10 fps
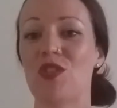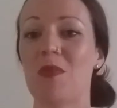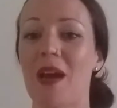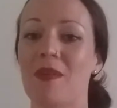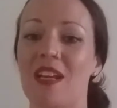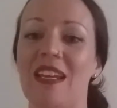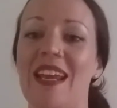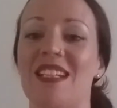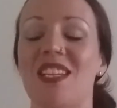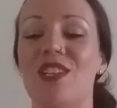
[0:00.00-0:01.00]
to be able to
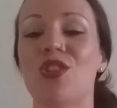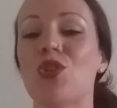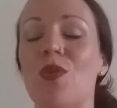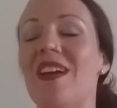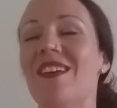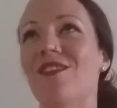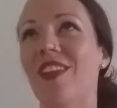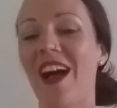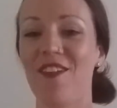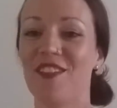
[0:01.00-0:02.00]
connect to the joy
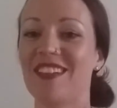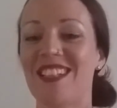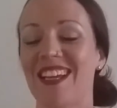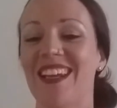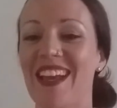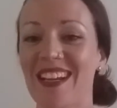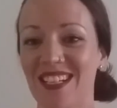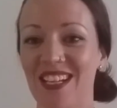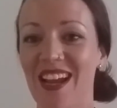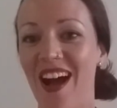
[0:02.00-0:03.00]
of life and to
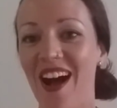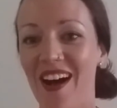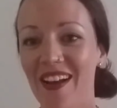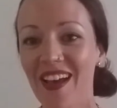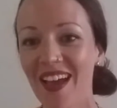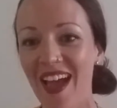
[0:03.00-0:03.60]
connect to your heart